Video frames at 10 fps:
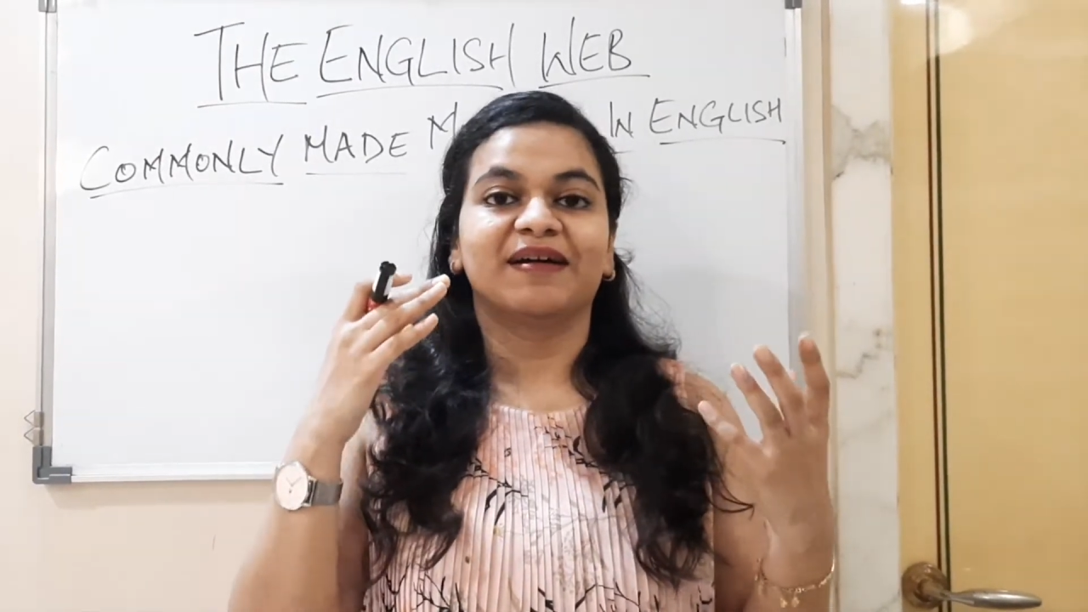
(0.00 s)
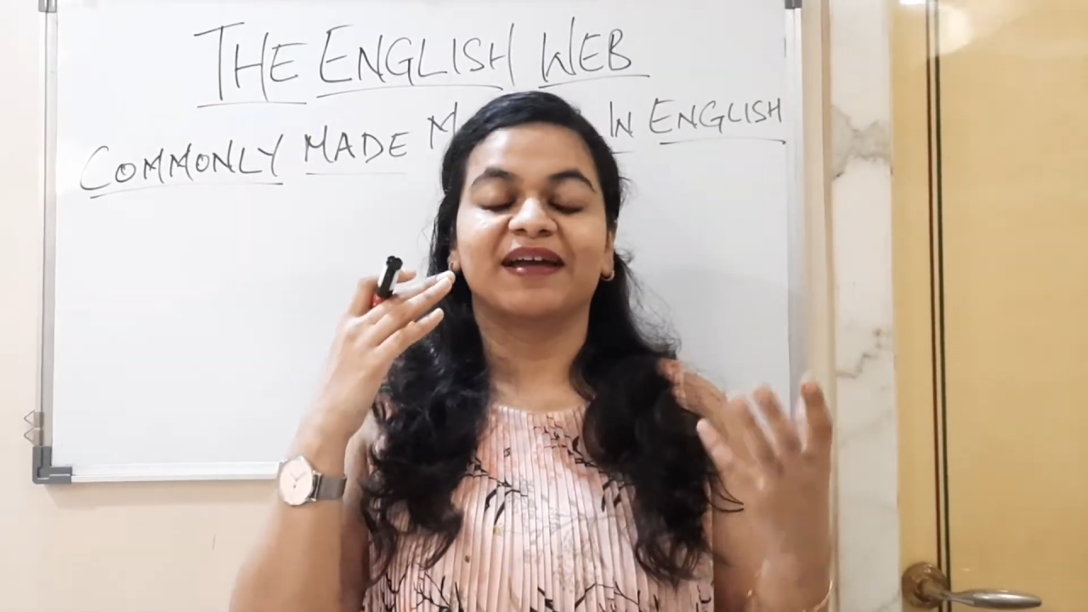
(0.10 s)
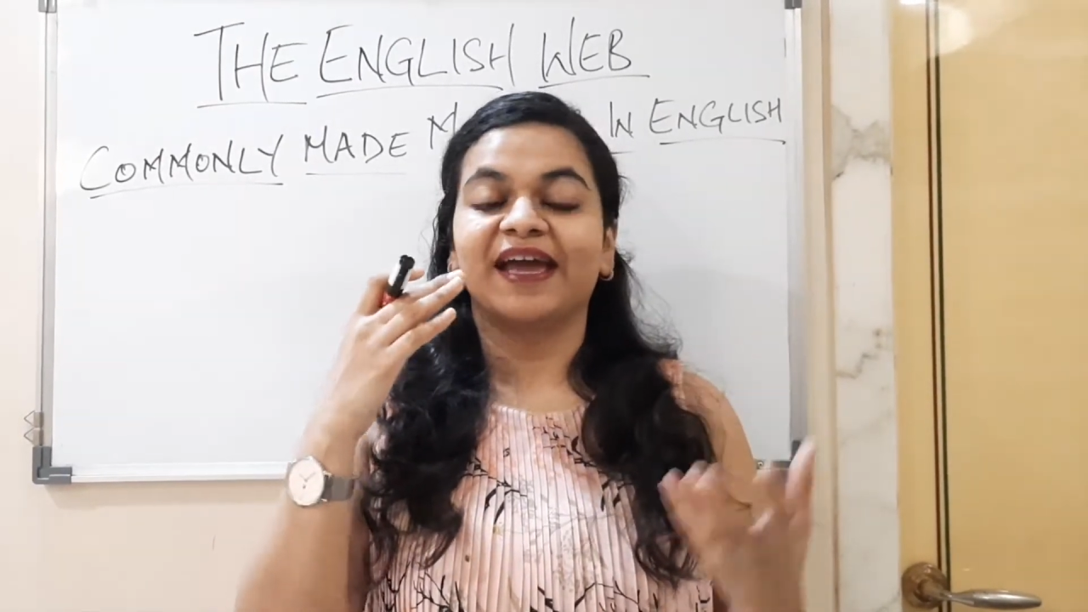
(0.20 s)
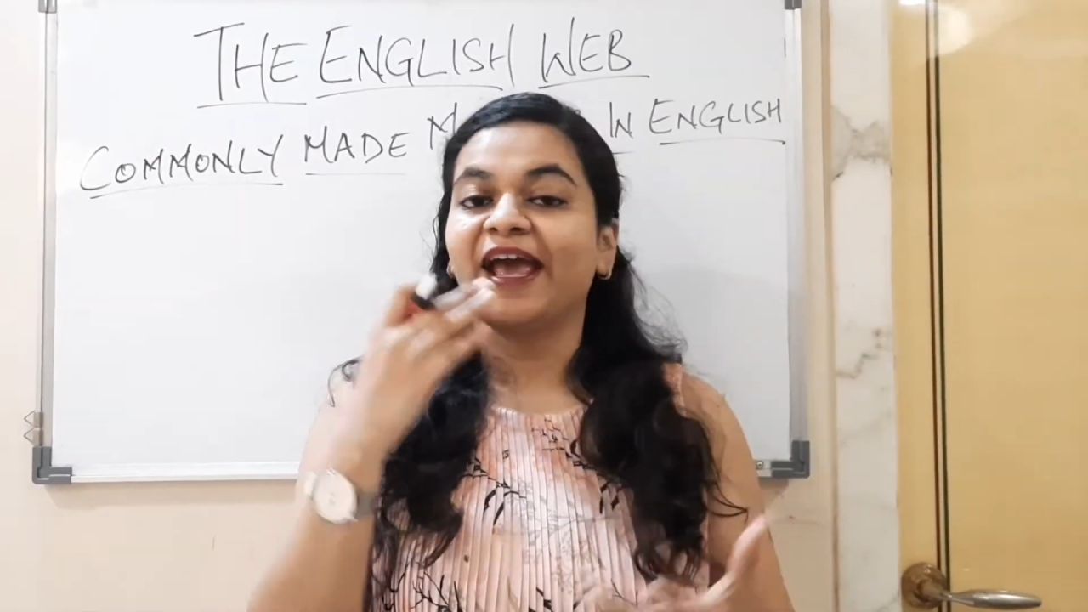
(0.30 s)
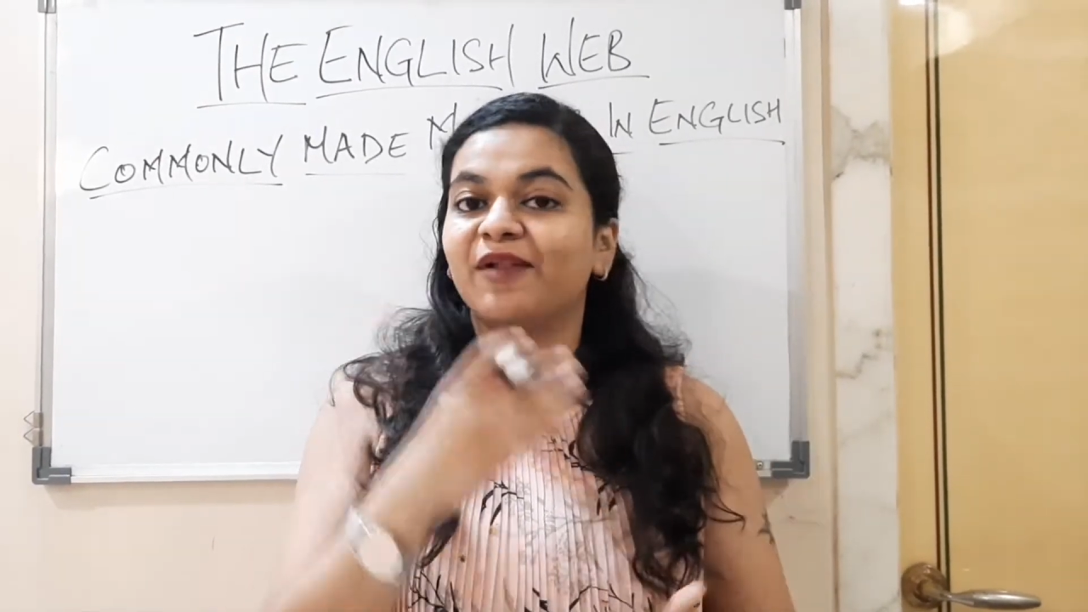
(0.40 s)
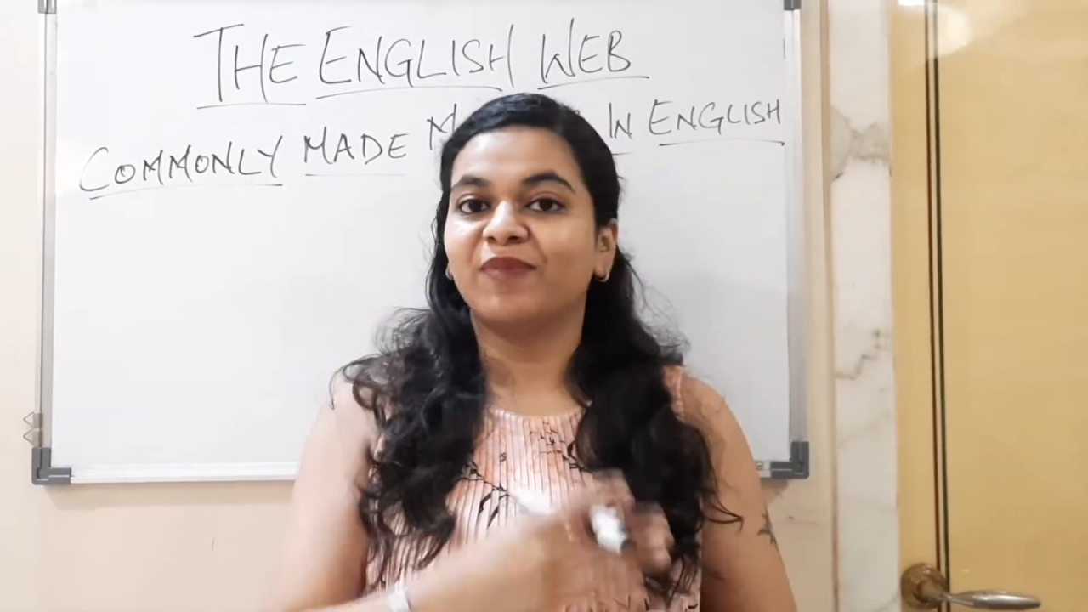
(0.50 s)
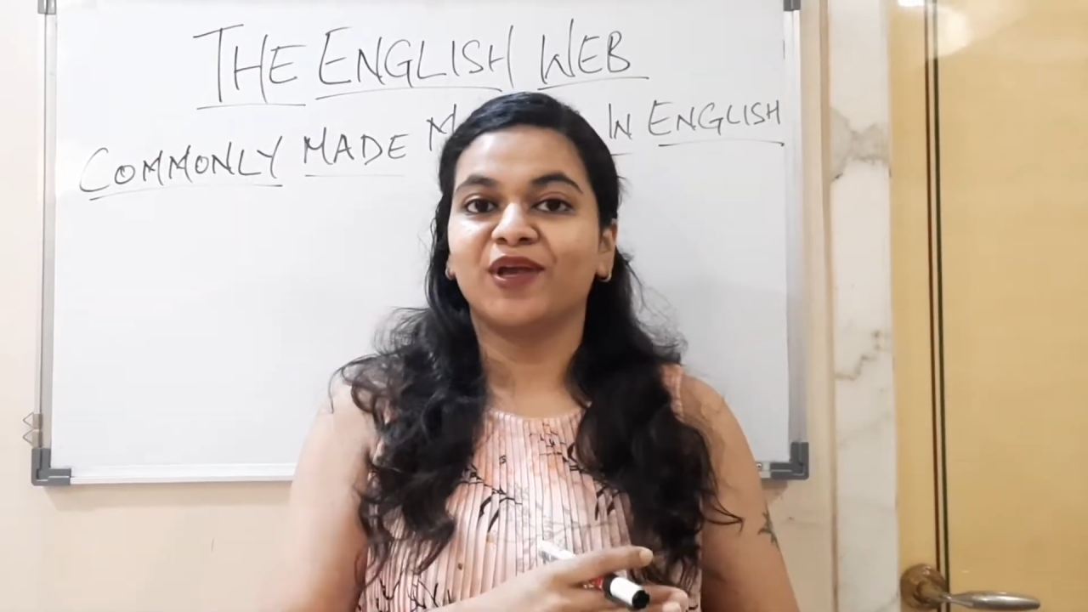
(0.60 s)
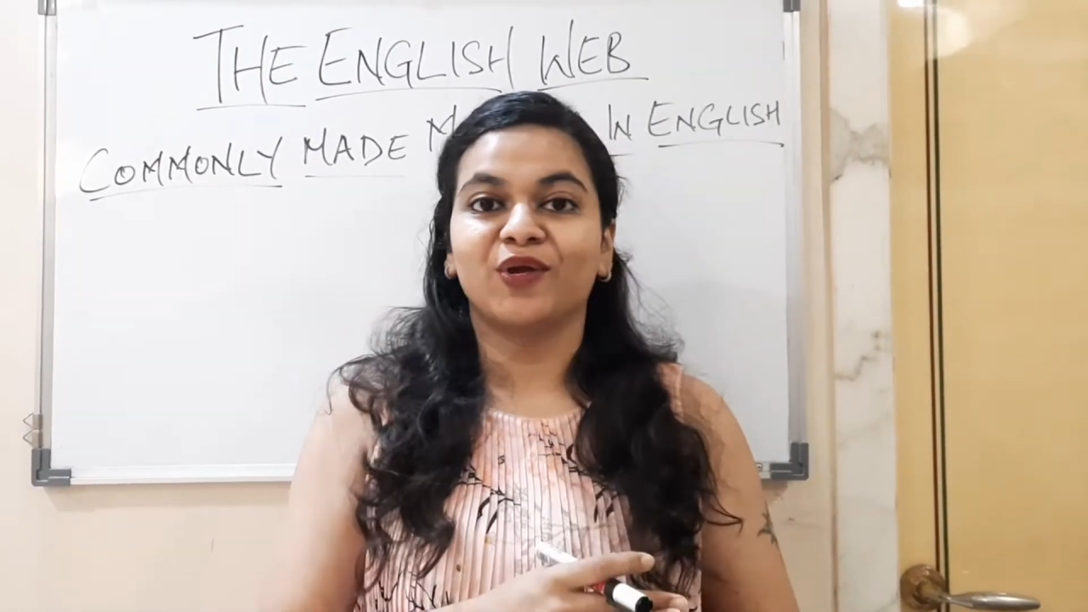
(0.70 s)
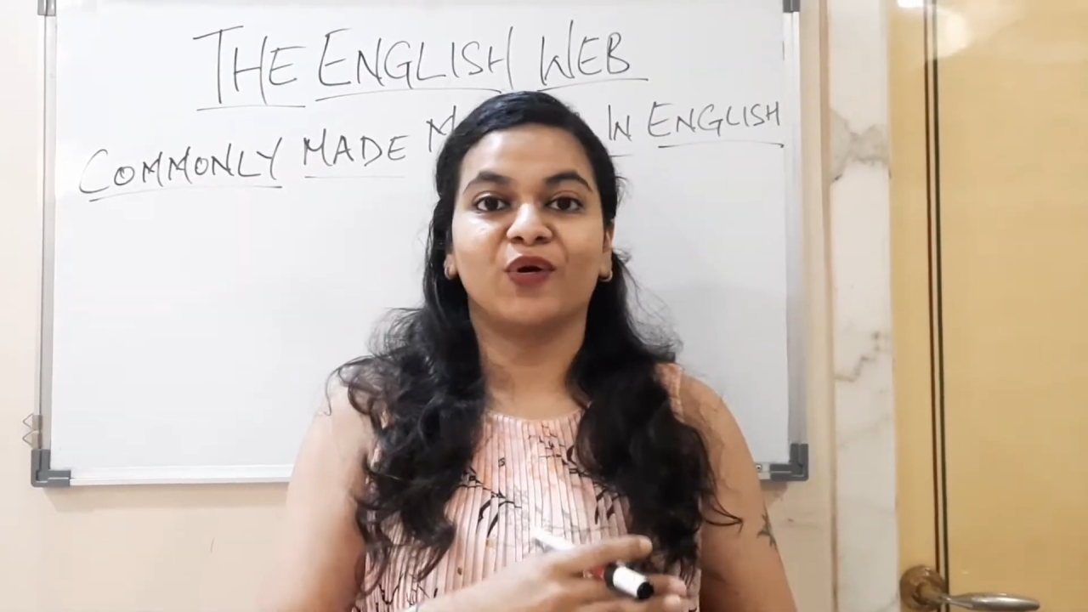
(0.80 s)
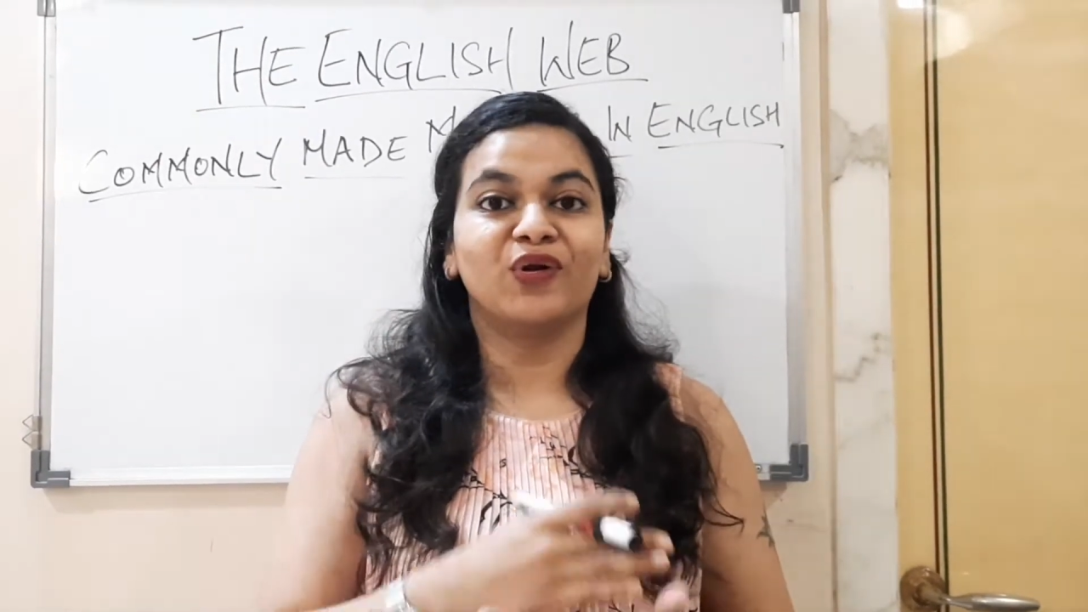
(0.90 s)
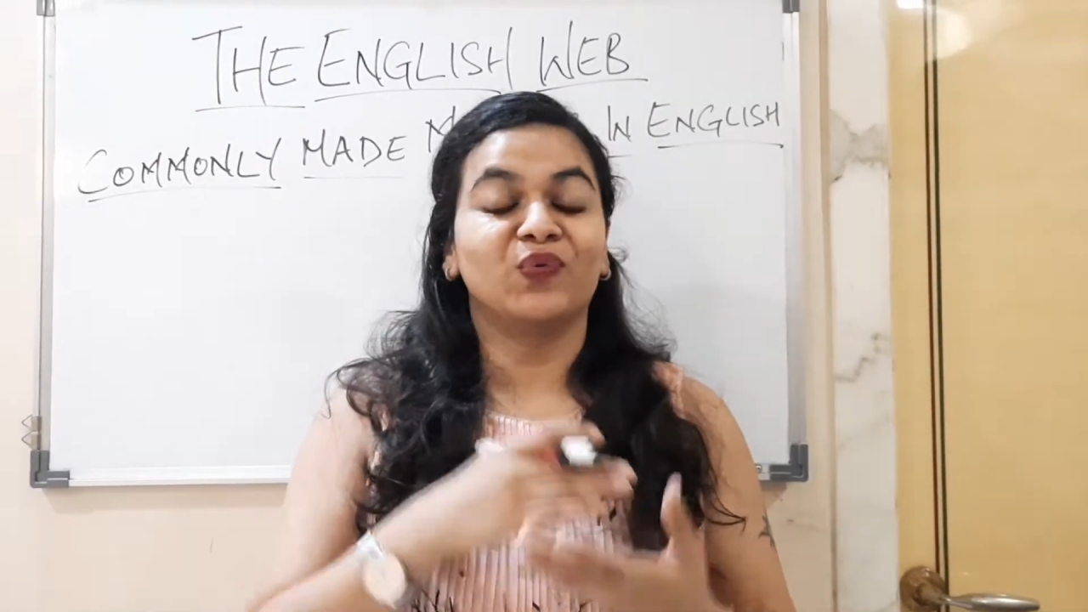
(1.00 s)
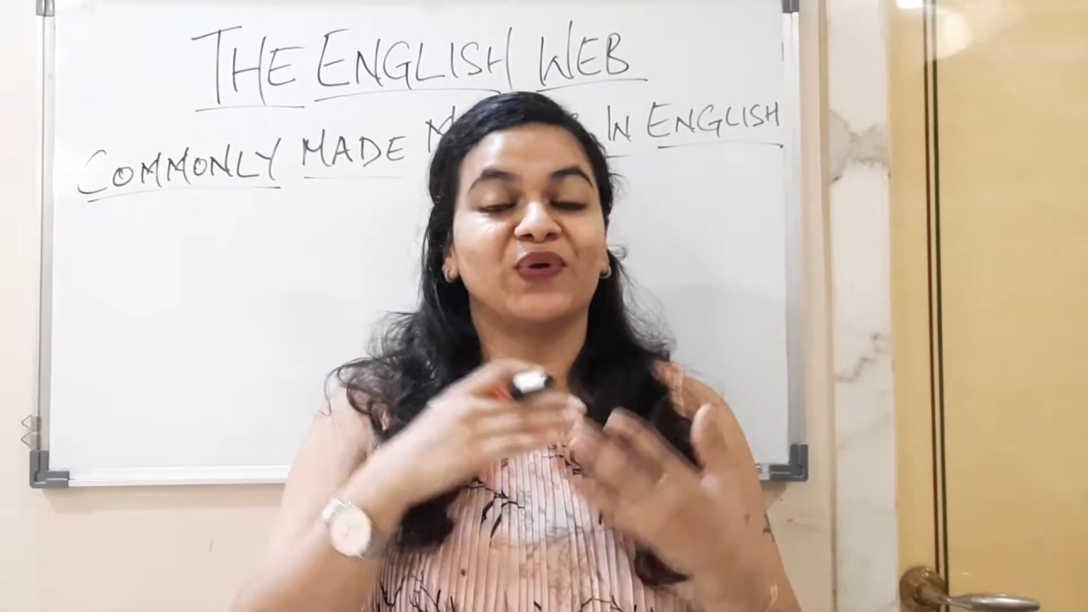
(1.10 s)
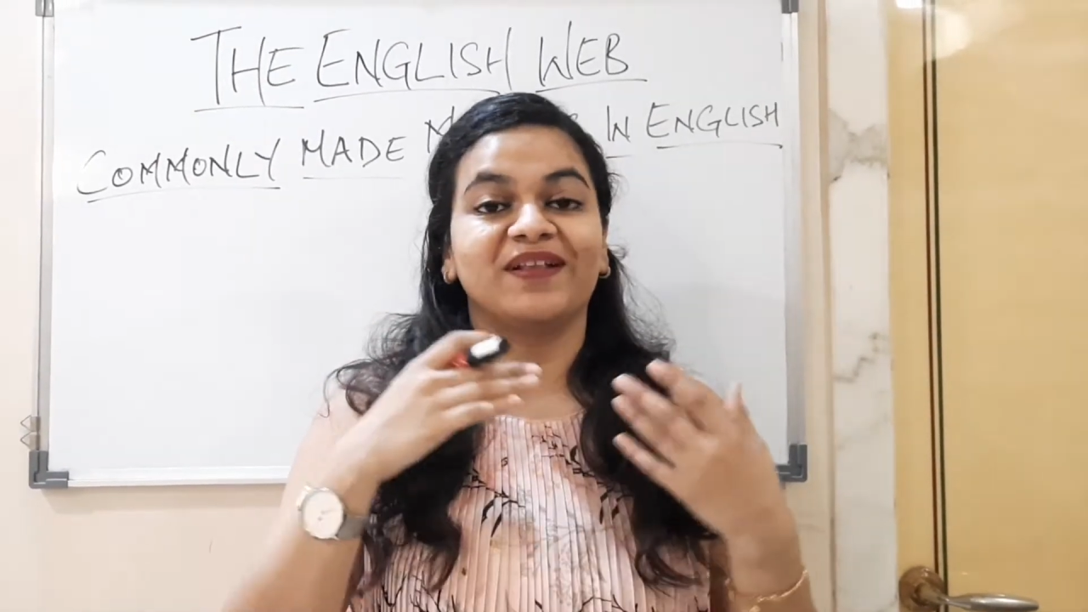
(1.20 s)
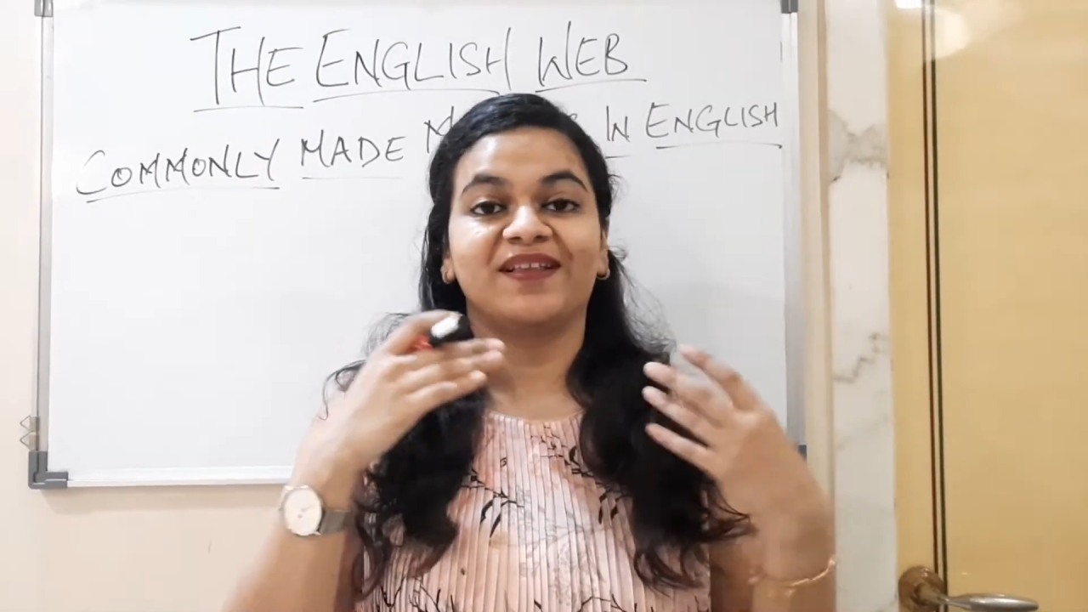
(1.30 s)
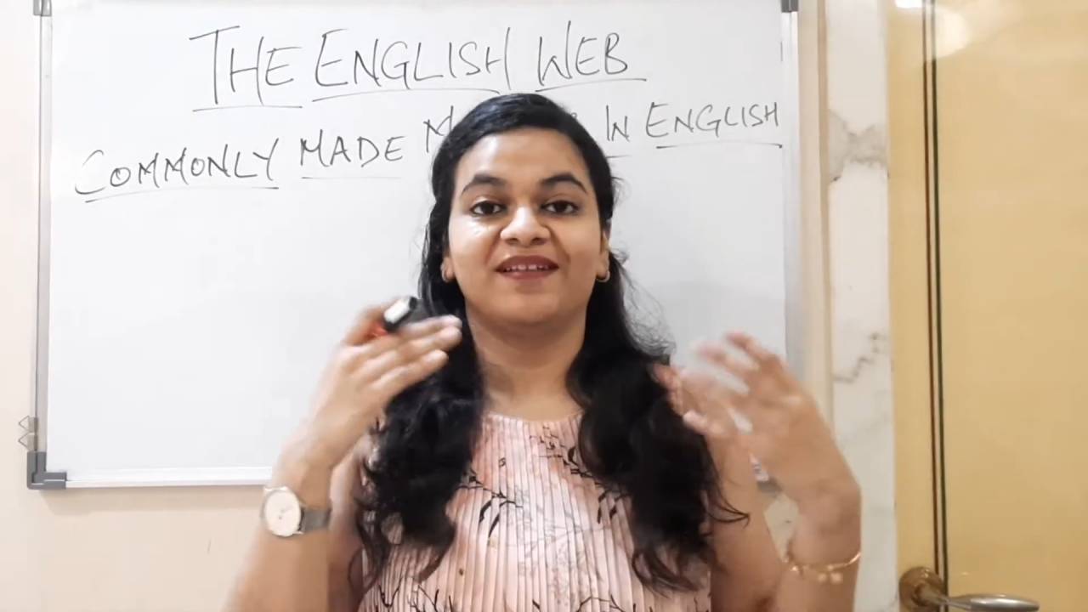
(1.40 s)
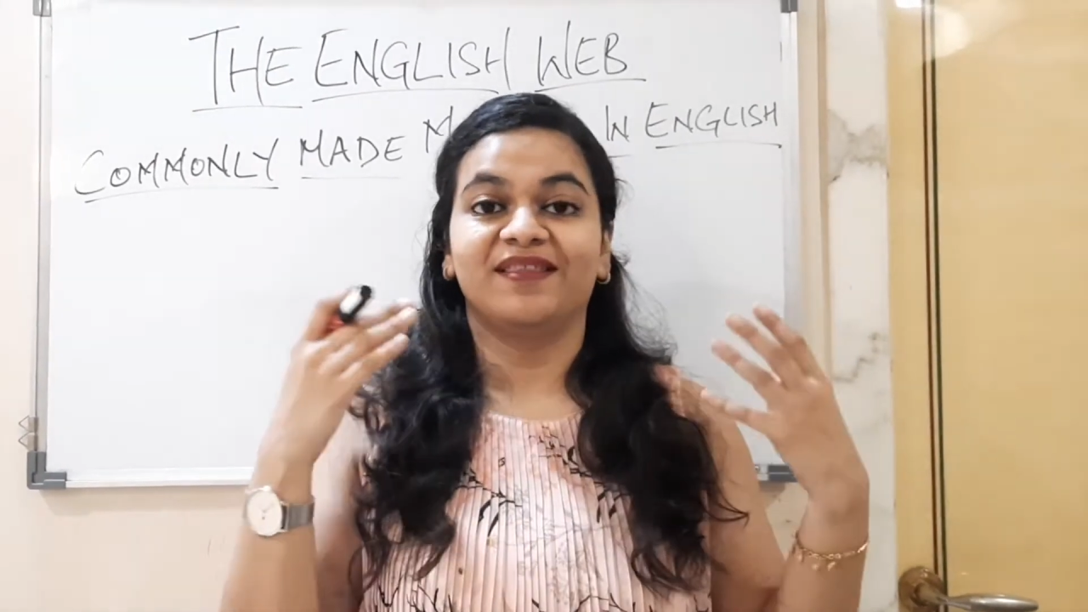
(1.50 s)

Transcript: helping you all with